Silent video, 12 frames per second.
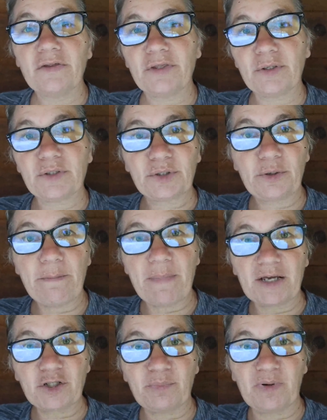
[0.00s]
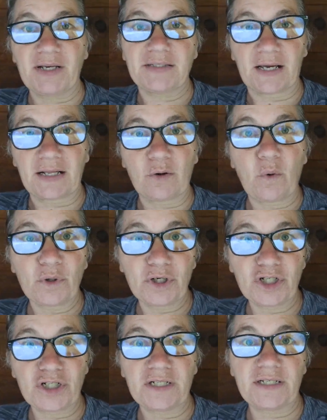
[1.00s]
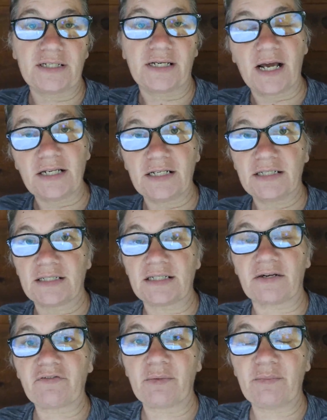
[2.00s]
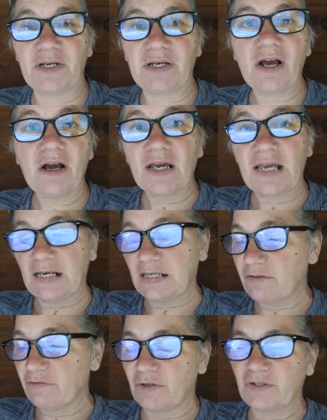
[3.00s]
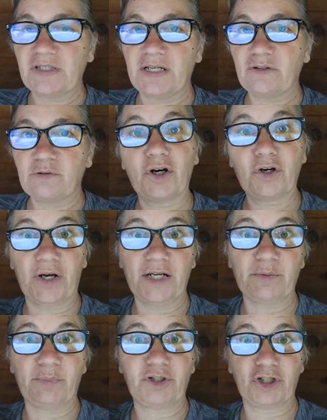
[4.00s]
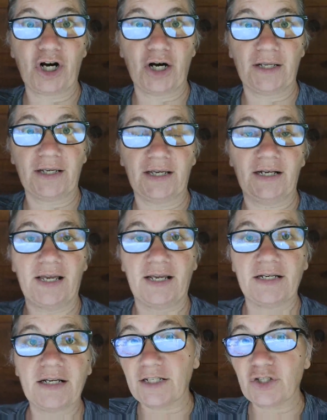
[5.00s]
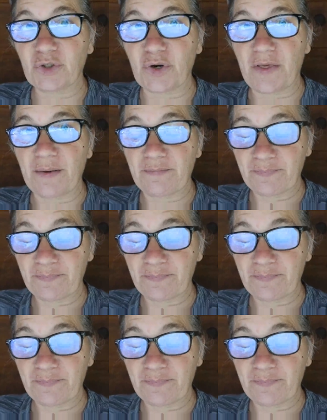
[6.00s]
those little mesh bags like oranges and onions and stuff come in. Any of those things are great to put your garlic in and store them.